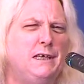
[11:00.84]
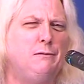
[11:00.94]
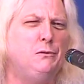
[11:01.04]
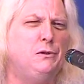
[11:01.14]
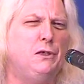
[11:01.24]
They
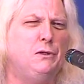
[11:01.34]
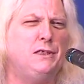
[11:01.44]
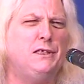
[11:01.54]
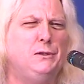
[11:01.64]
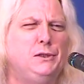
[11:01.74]
will
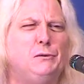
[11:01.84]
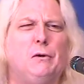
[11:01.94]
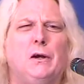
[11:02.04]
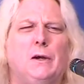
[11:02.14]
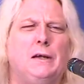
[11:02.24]
notice who you
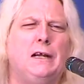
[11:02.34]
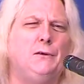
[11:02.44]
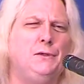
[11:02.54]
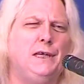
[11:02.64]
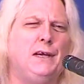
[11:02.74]
are and how
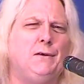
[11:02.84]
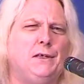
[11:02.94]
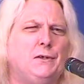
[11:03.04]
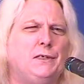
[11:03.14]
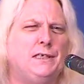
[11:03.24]
you
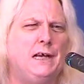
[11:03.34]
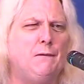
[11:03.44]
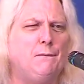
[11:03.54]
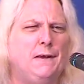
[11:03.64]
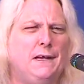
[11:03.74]
carry
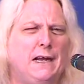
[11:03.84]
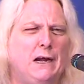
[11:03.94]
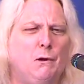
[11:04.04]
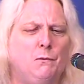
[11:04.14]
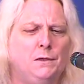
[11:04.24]
yourself, and
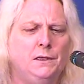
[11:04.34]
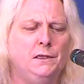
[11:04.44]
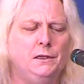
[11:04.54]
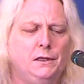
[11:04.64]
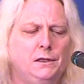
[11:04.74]
how
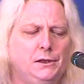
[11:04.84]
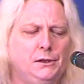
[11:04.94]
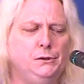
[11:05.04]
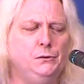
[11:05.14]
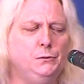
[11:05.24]

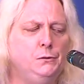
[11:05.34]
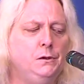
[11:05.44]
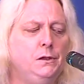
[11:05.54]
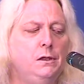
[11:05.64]
you